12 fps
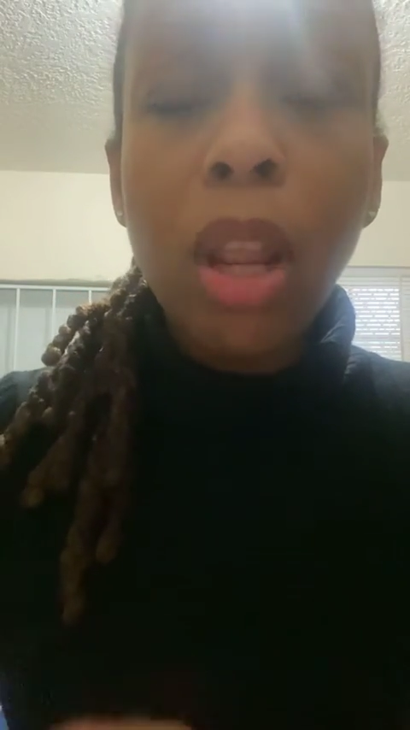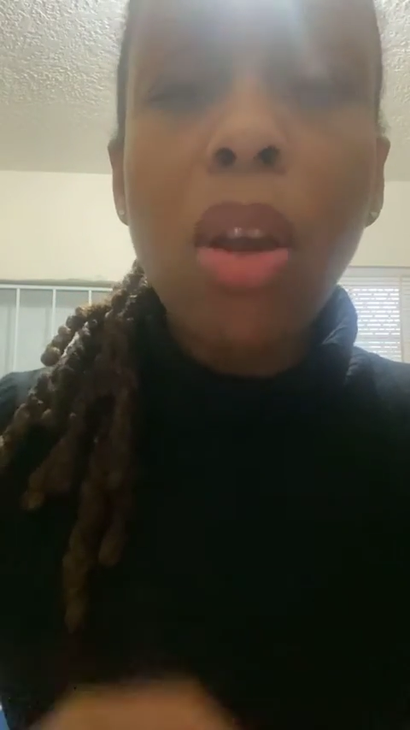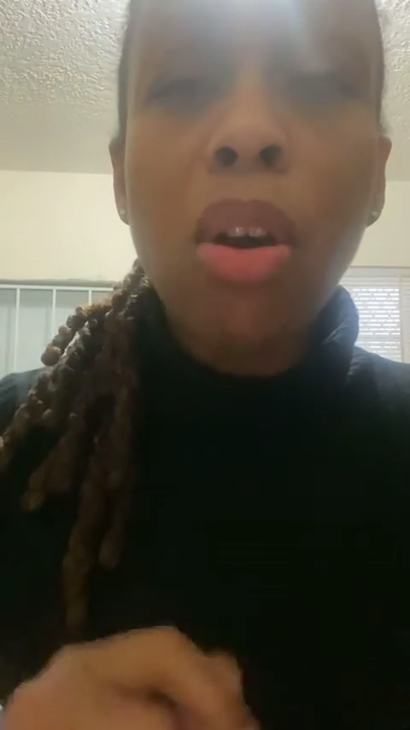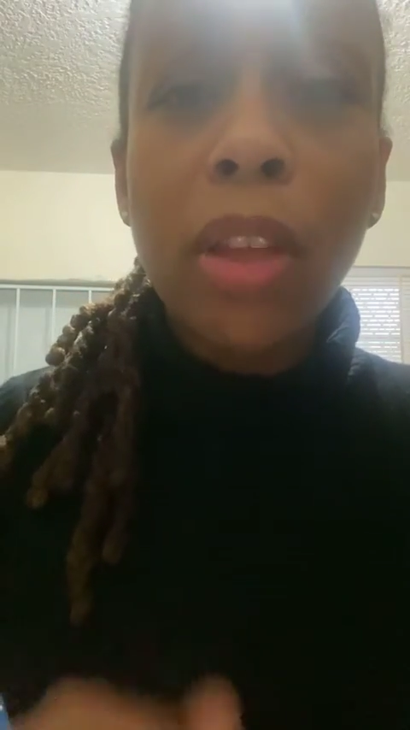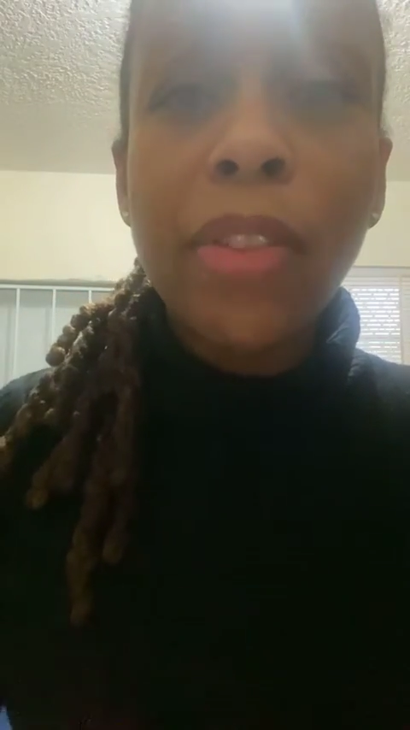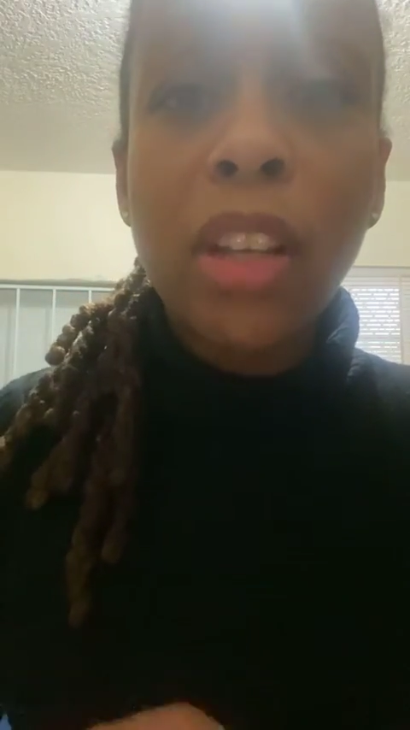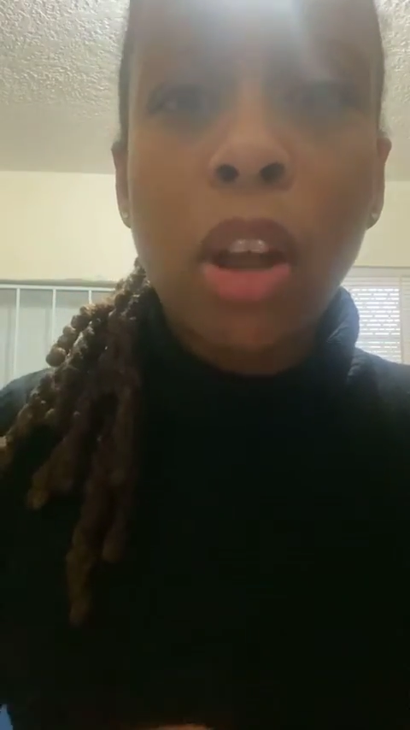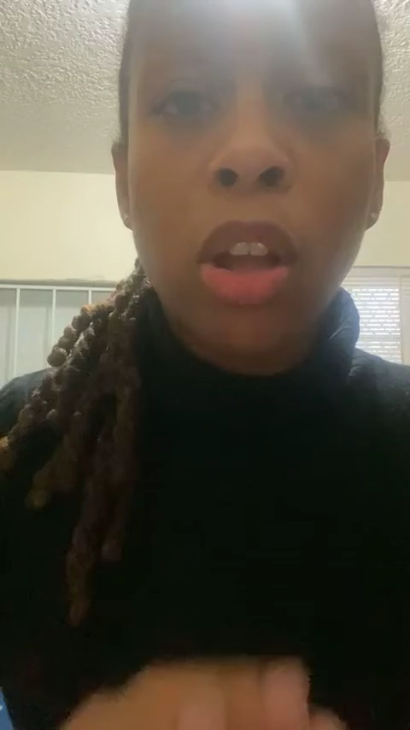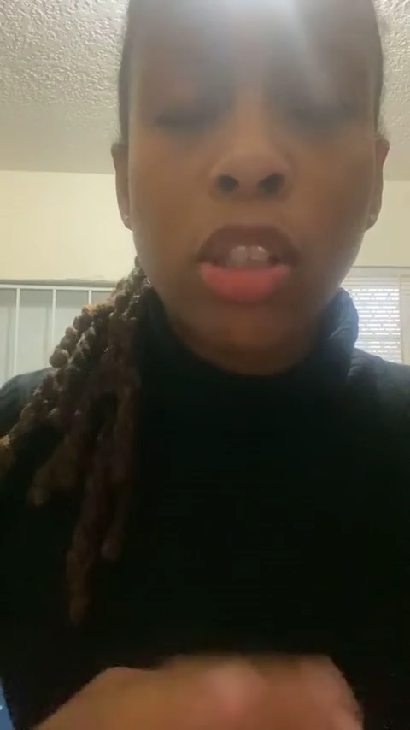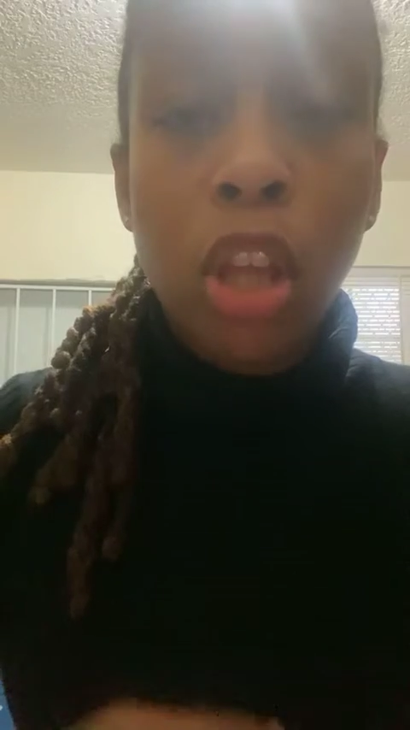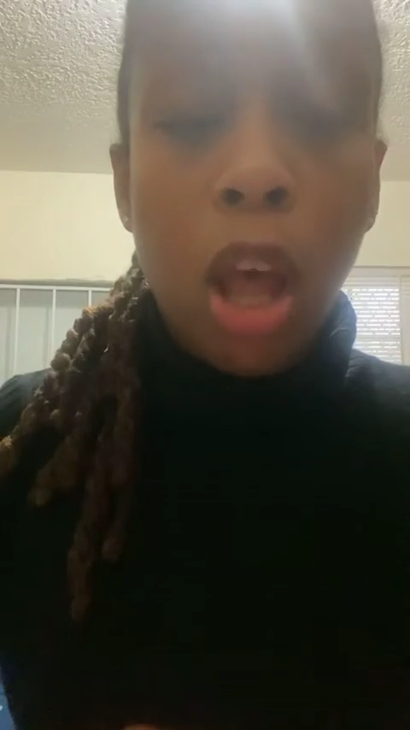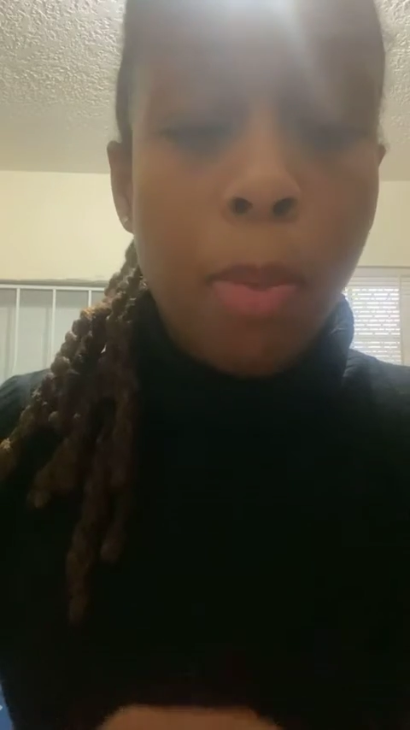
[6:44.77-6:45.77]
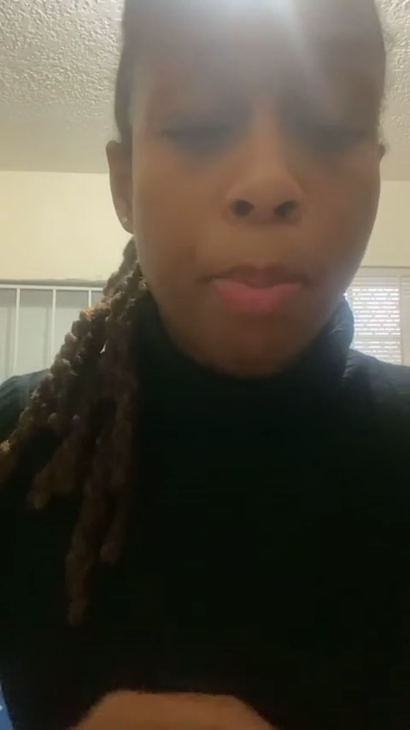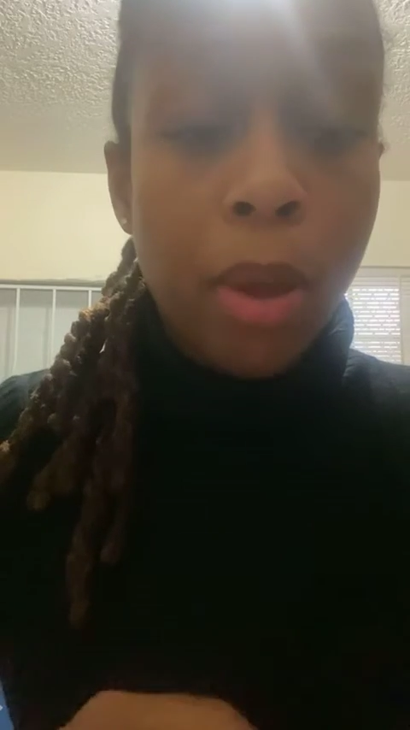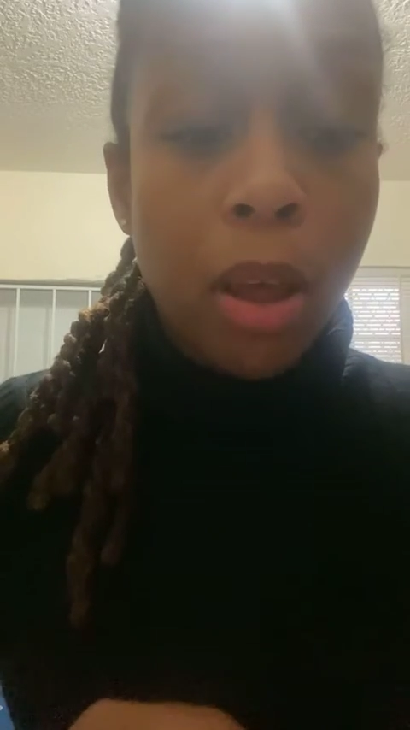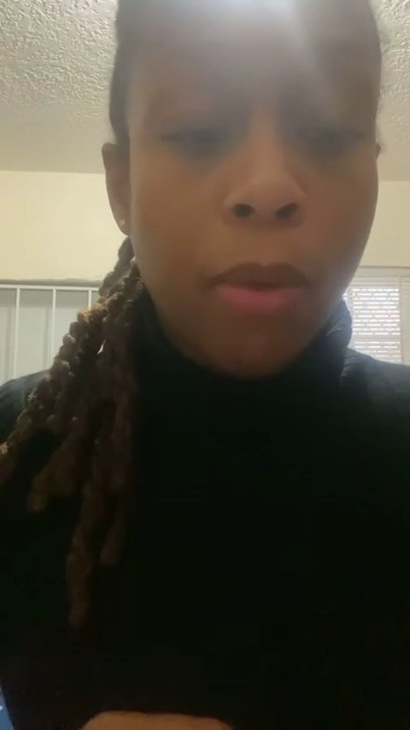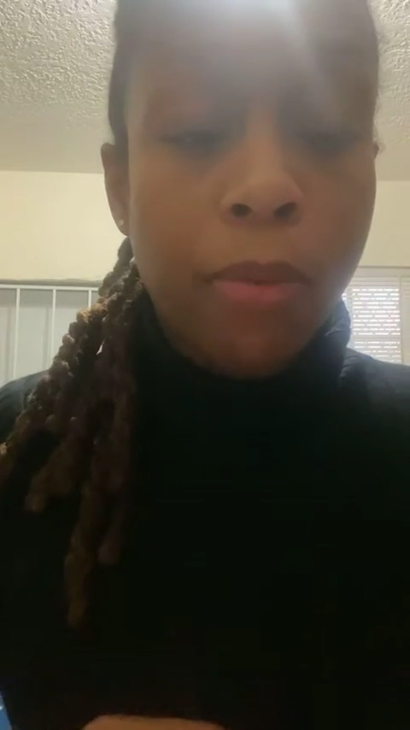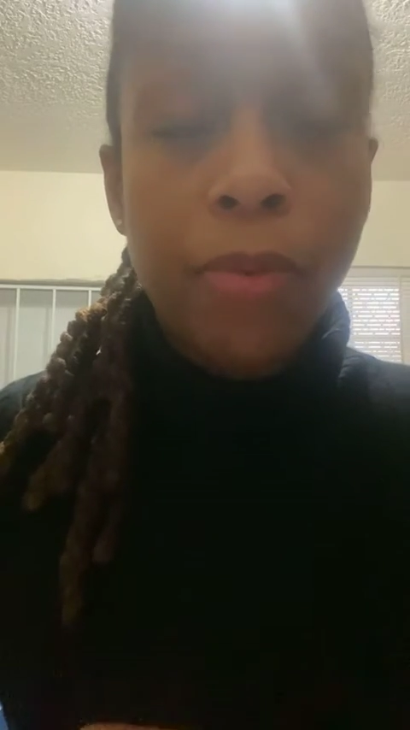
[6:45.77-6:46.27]
on top
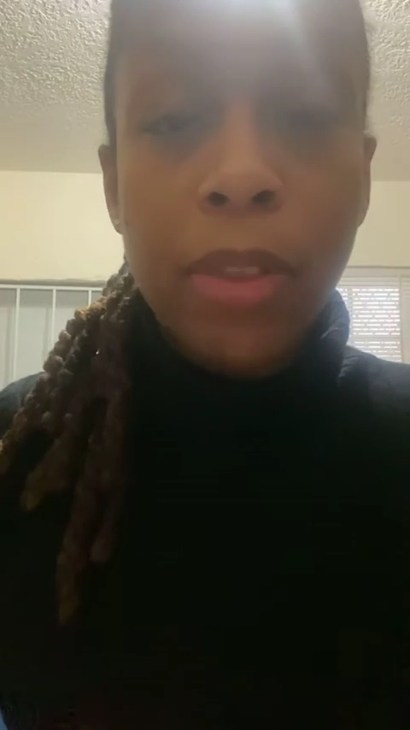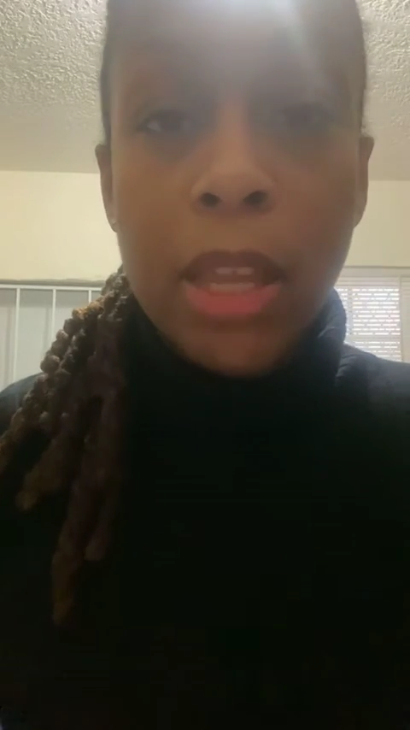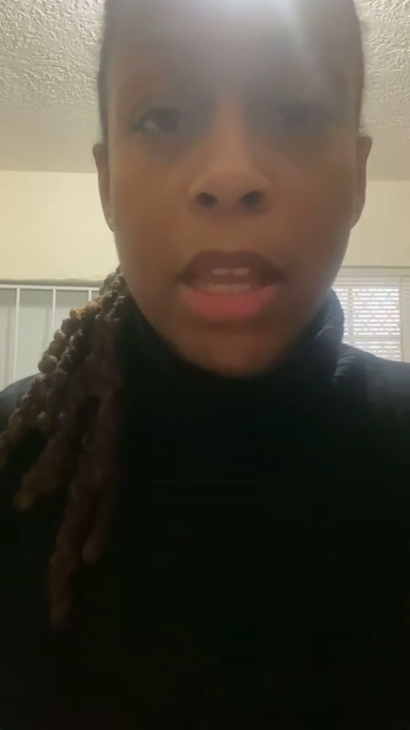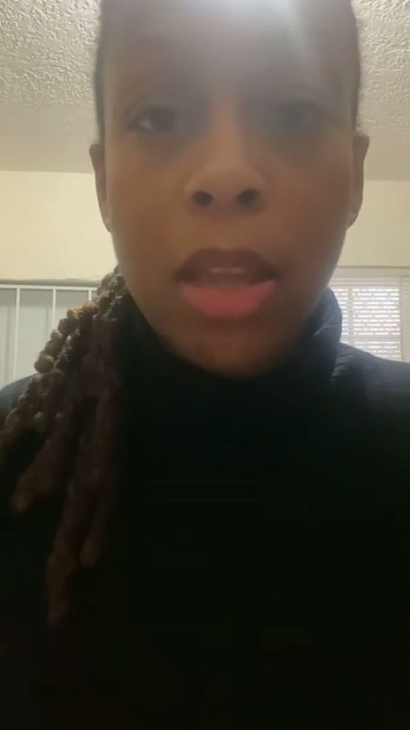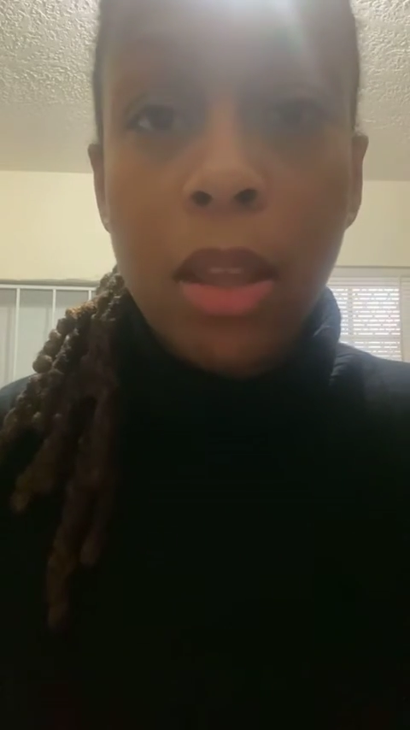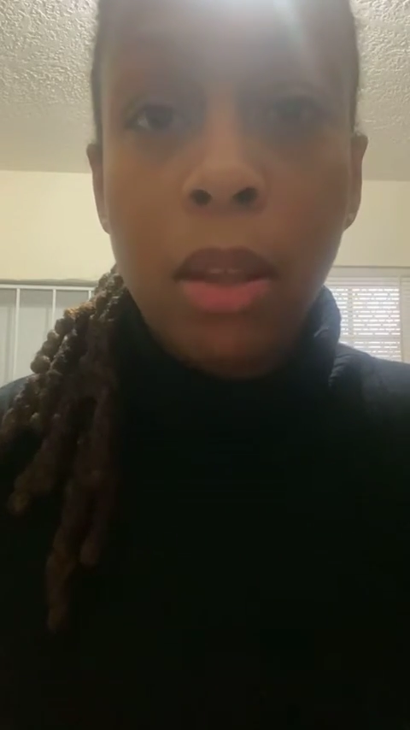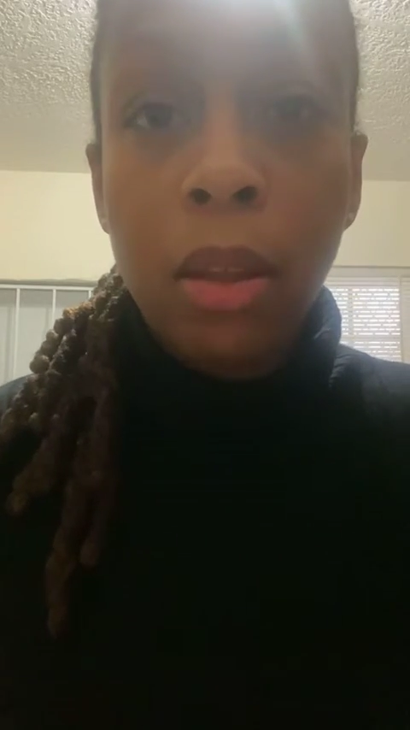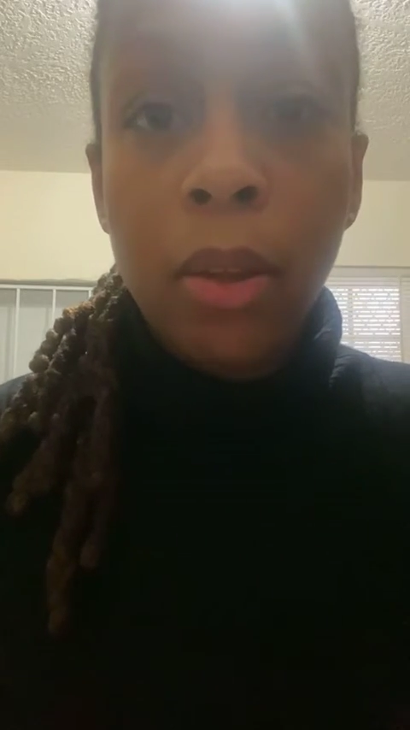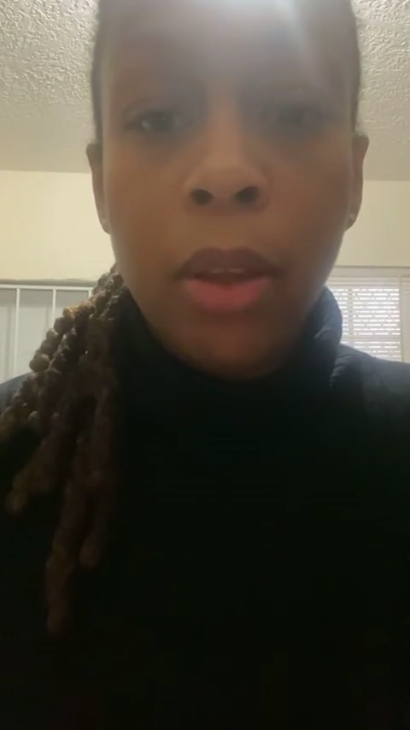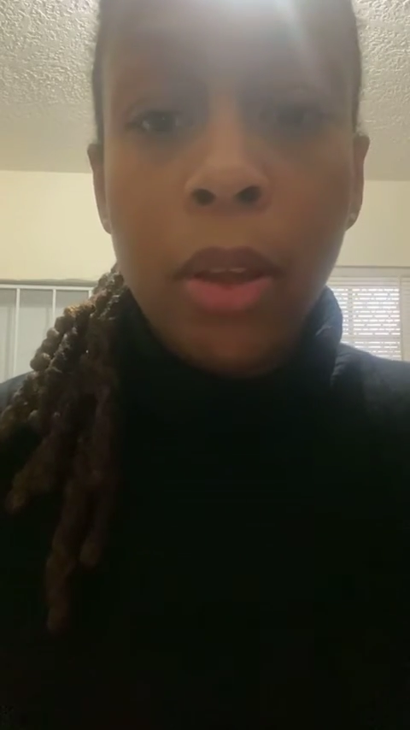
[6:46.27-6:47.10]
of the